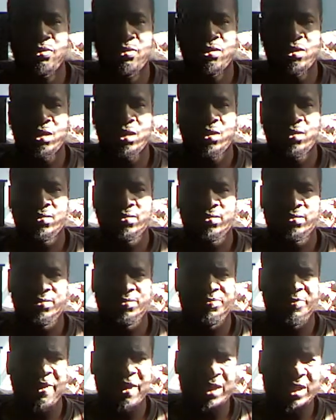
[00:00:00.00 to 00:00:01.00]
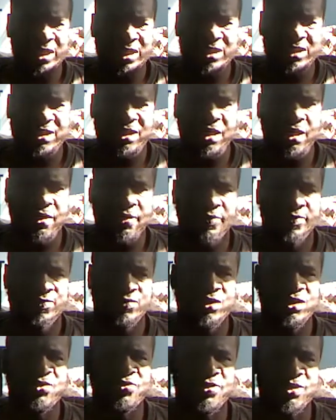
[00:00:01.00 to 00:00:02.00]
So better yourself,
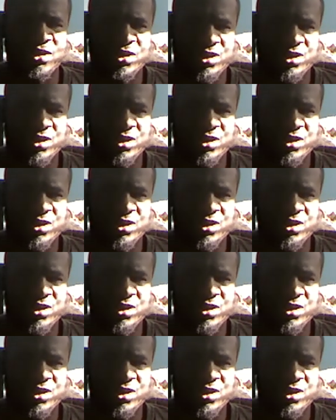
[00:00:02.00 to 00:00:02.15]
reach for the